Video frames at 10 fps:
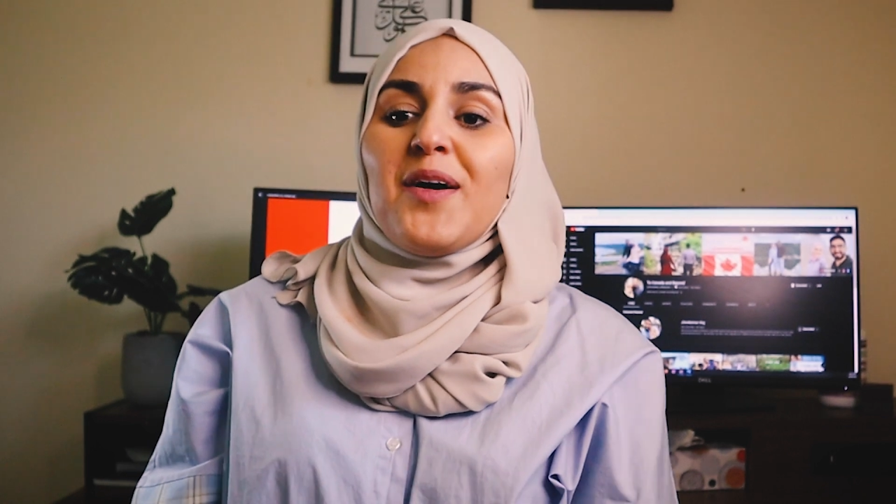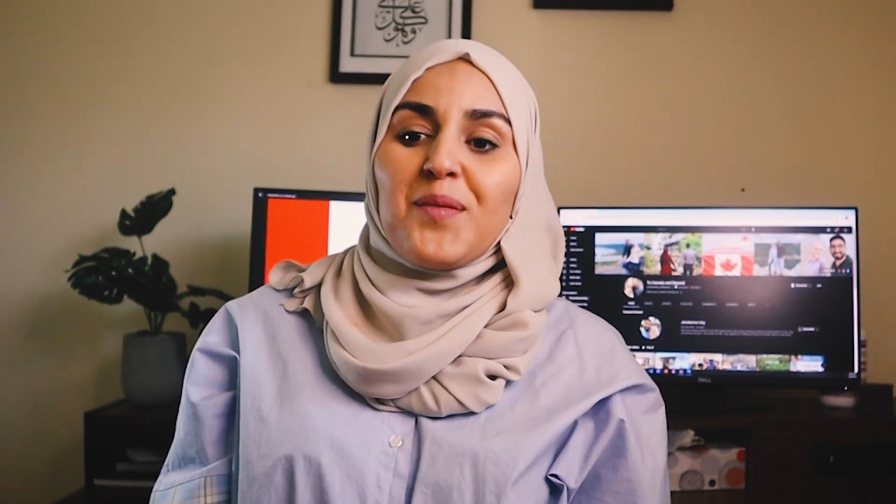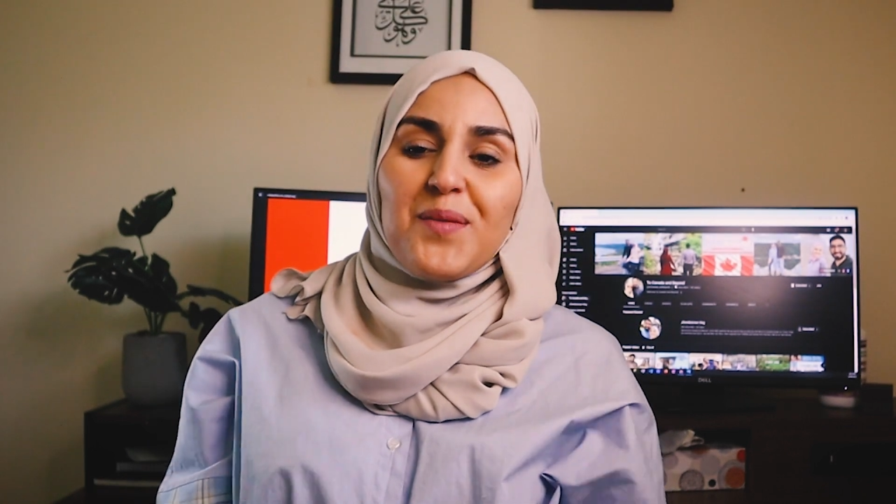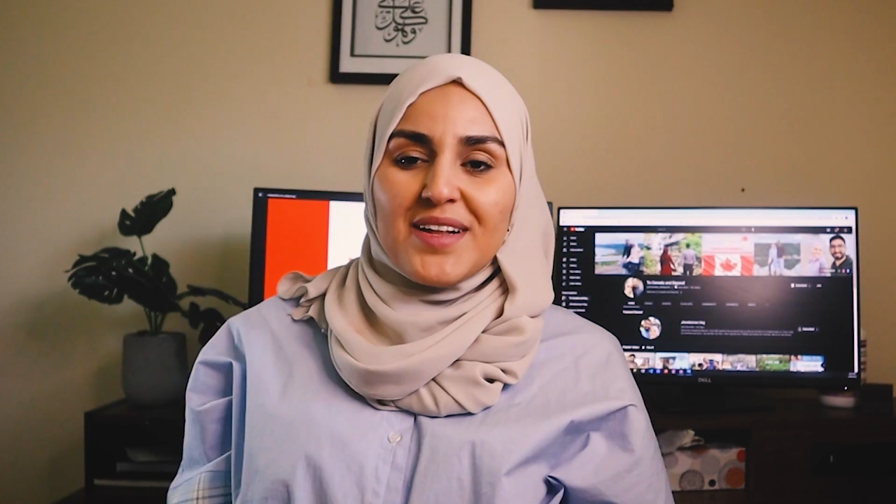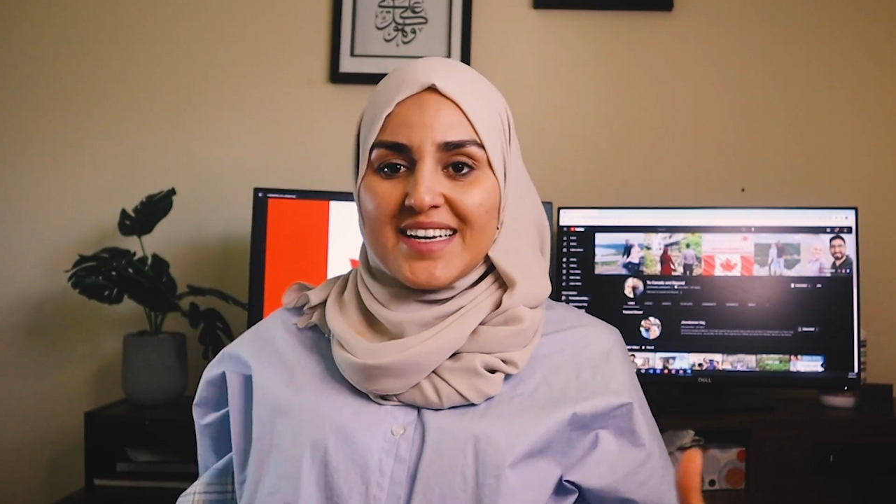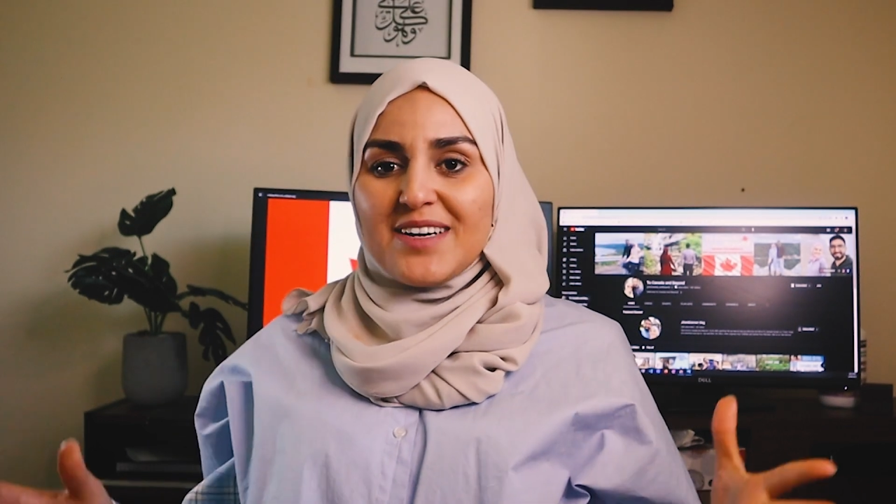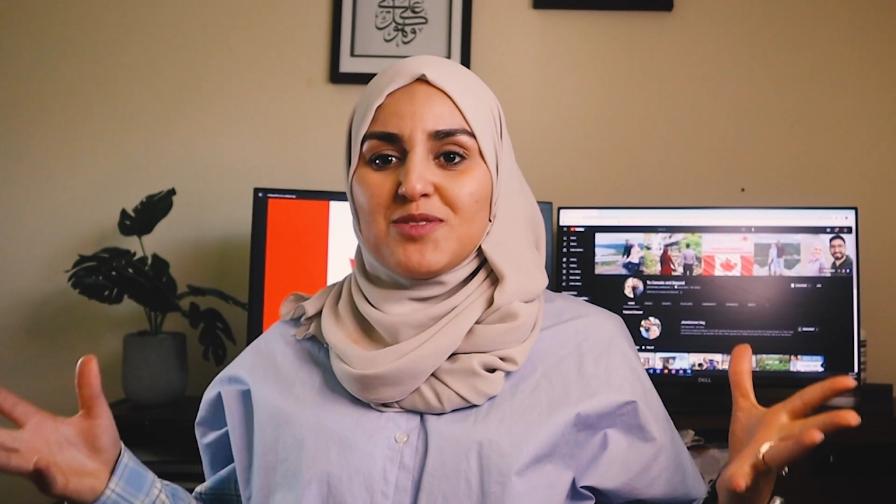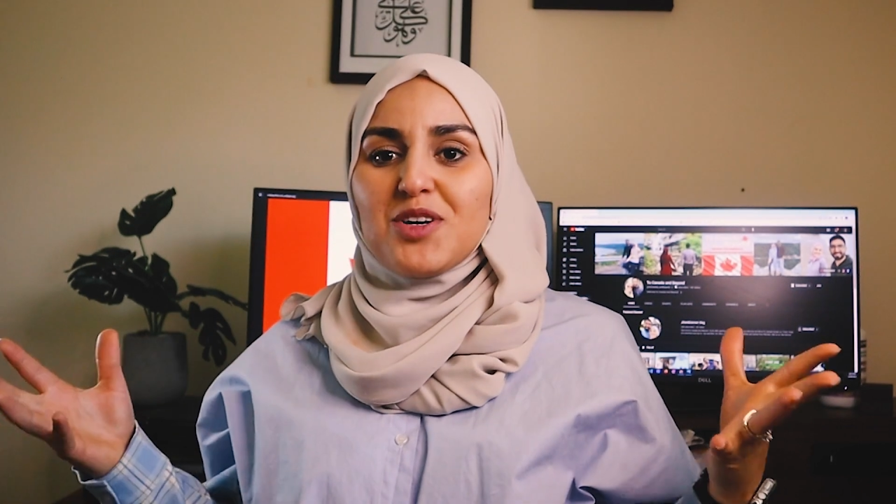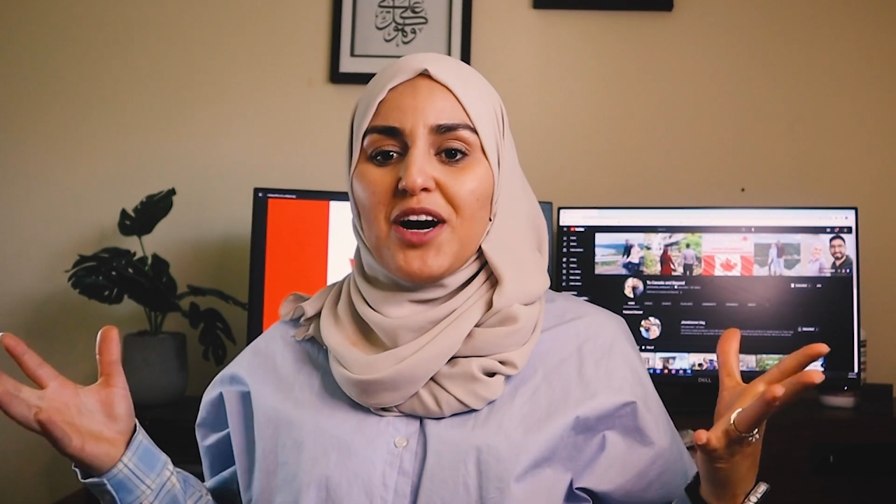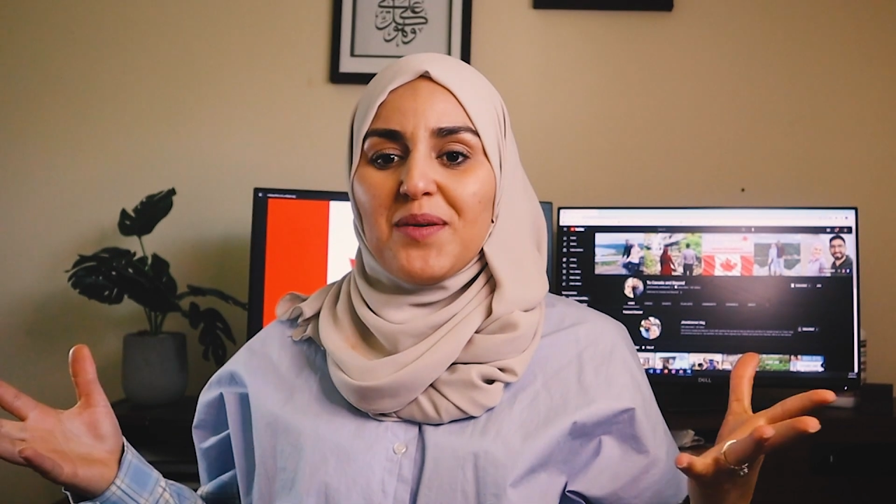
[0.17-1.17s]

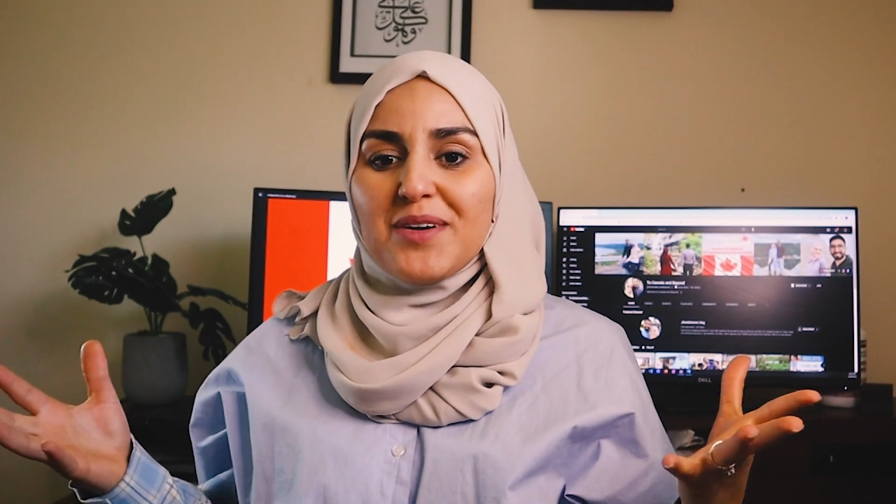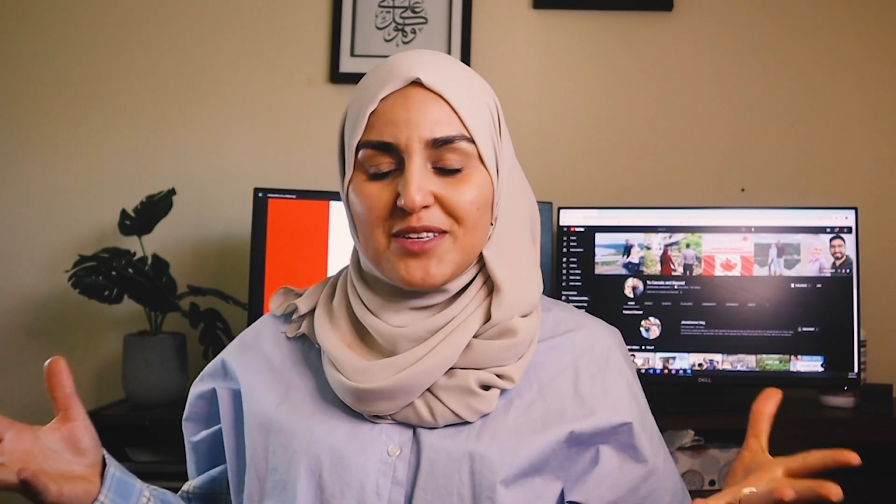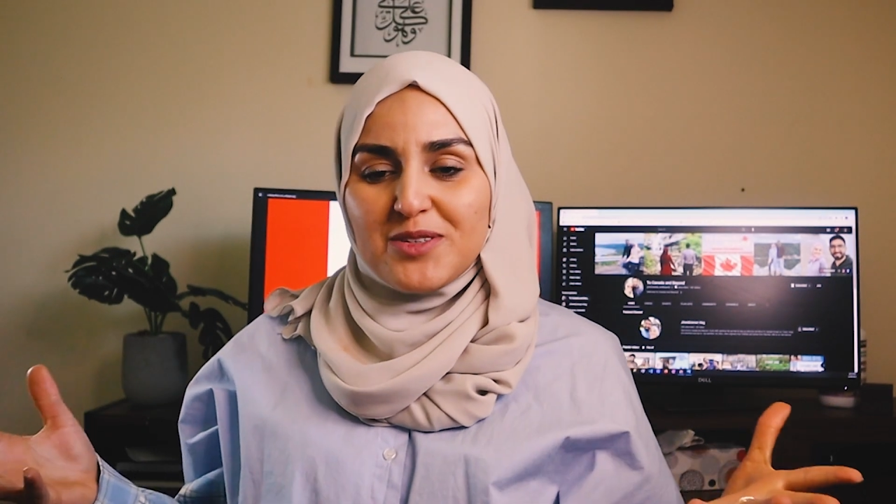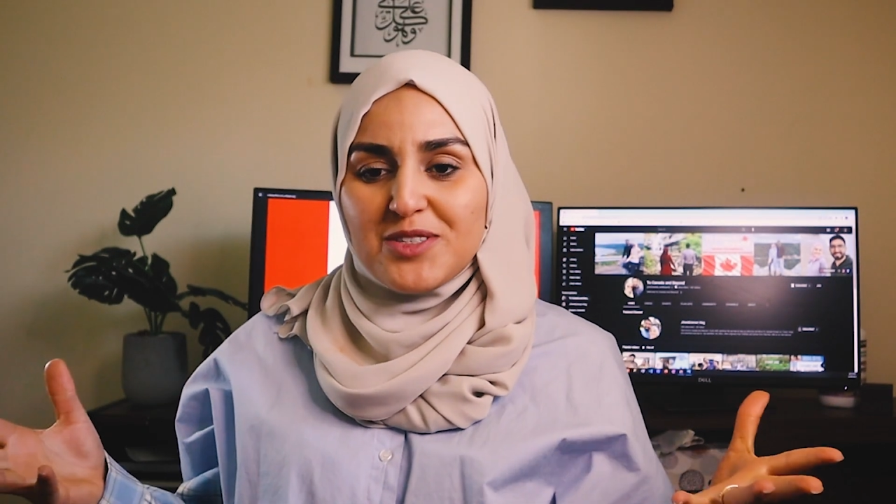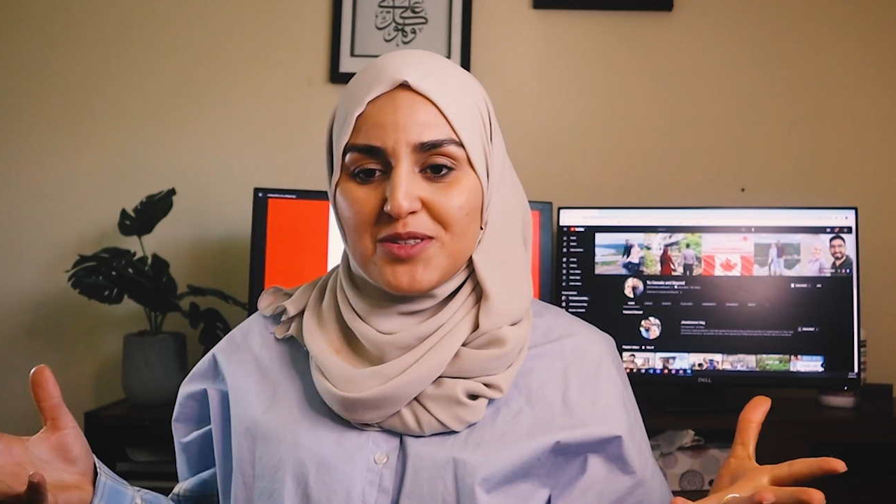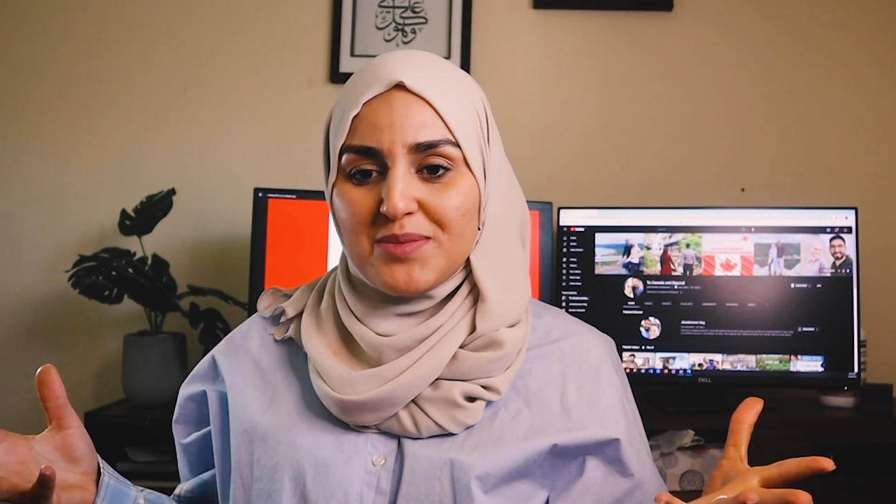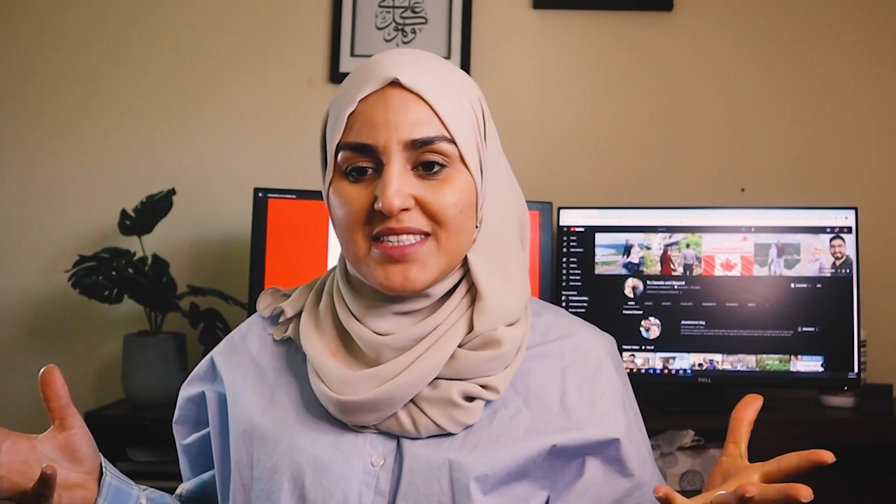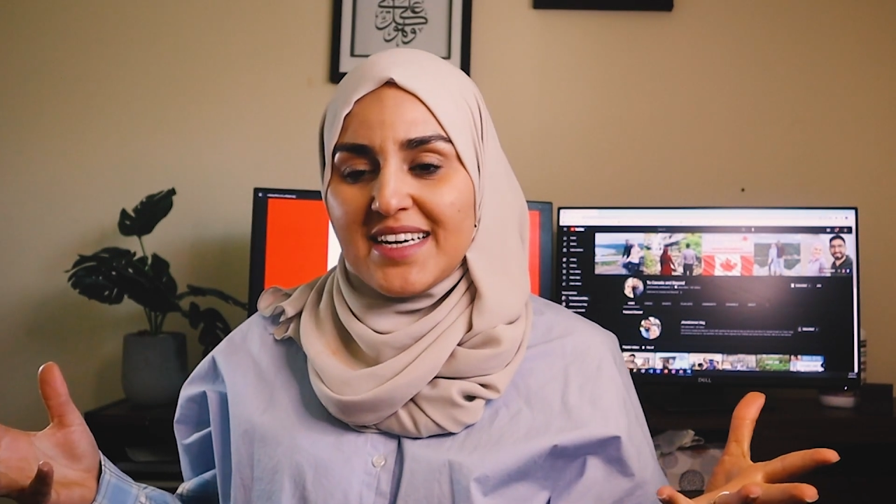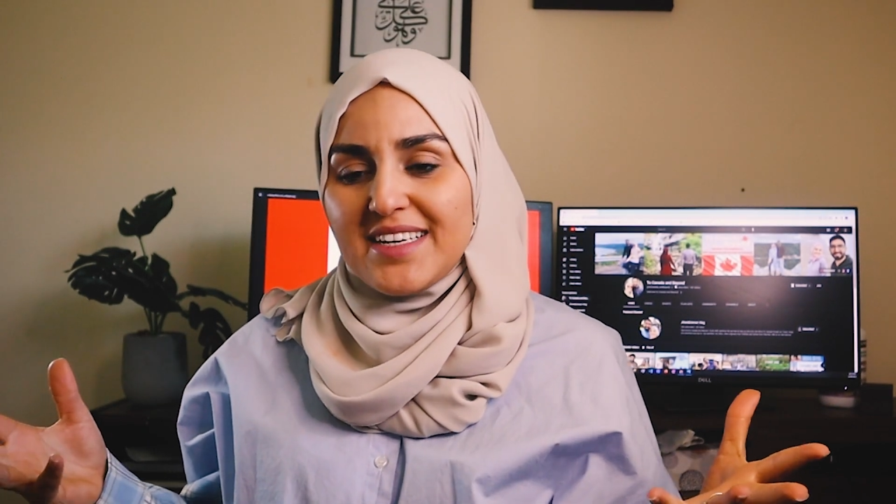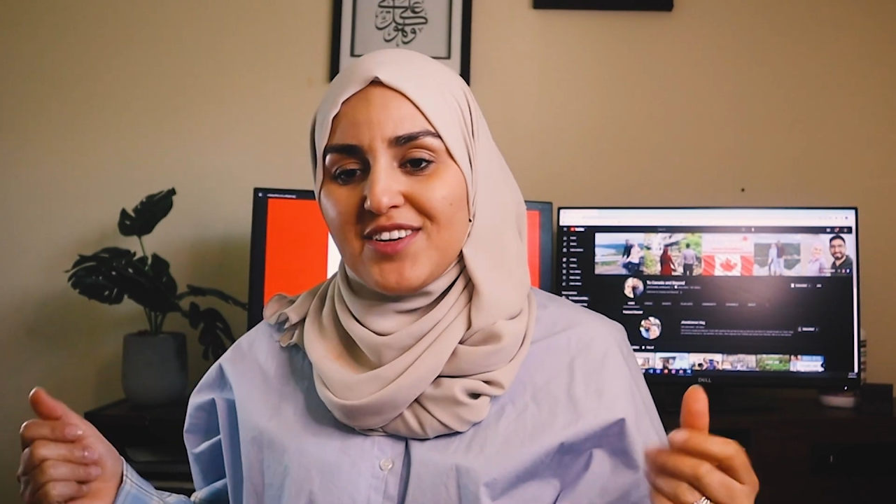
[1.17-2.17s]
Welcome to our YouTube
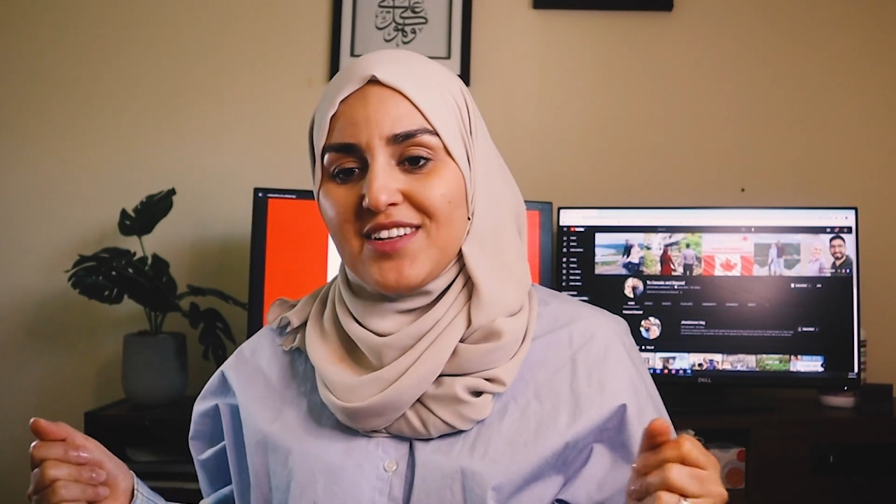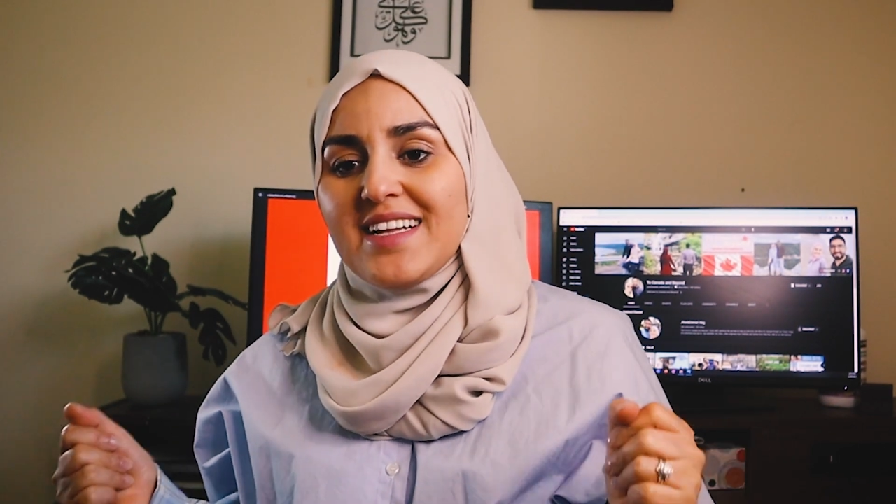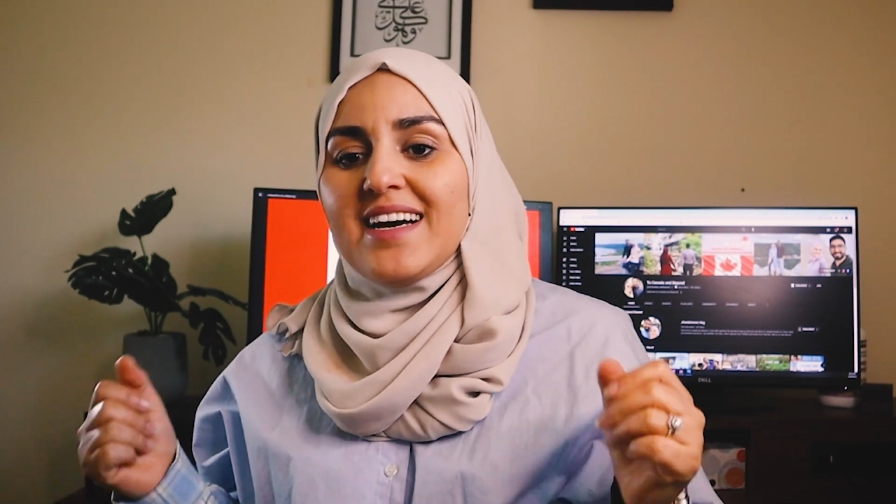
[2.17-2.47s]
channel.